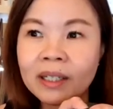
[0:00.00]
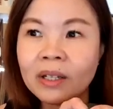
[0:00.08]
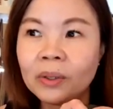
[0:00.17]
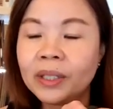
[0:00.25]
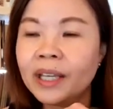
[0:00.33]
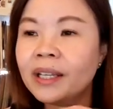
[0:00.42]

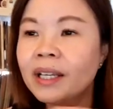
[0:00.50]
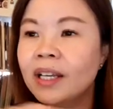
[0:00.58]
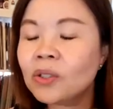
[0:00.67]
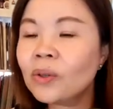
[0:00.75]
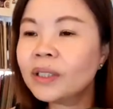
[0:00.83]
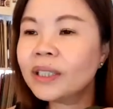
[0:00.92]
Okay,
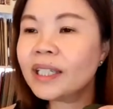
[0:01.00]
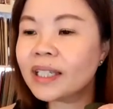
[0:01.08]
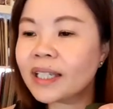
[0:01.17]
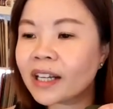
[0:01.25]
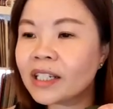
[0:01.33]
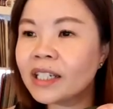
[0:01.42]
so this
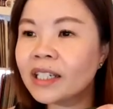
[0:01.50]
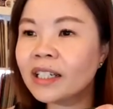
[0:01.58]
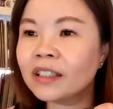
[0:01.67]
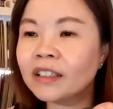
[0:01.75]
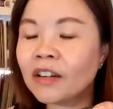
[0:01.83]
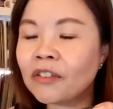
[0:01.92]
is
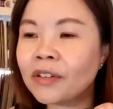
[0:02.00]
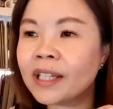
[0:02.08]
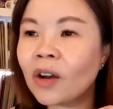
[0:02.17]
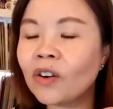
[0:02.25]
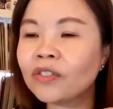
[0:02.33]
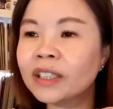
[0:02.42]
actually a
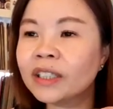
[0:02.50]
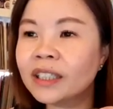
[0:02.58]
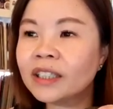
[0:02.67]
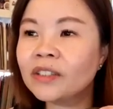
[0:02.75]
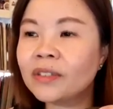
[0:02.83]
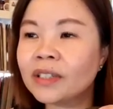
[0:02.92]

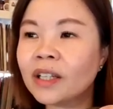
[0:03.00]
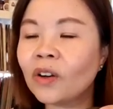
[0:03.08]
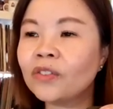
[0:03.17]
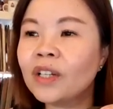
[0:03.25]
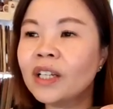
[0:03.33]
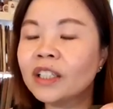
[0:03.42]
clinical
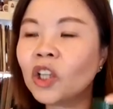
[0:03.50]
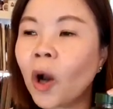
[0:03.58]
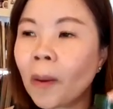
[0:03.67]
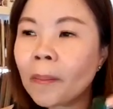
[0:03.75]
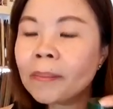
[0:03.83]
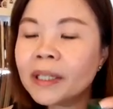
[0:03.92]
result of the
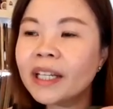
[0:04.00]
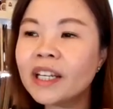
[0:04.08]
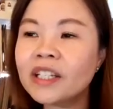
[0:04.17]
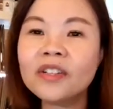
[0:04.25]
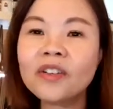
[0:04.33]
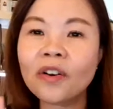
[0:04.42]

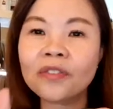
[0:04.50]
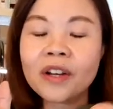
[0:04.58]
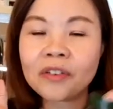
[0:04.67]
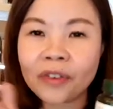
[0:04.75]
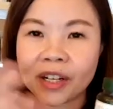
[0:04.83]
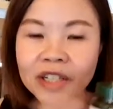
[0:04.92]
combination of
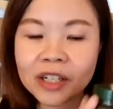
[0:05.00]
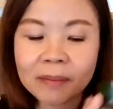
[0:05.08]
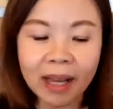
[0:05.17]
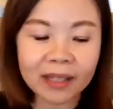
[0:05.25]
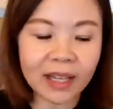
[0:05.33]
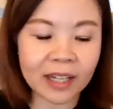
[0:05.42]

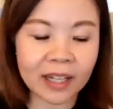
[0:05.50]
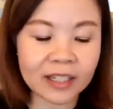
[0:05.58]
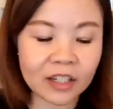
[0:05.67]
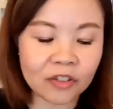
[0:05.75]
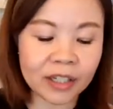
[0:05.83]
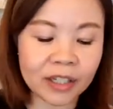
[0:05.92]
Reishimax and
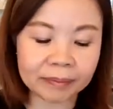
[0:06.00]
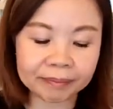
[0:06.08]
Tegreen.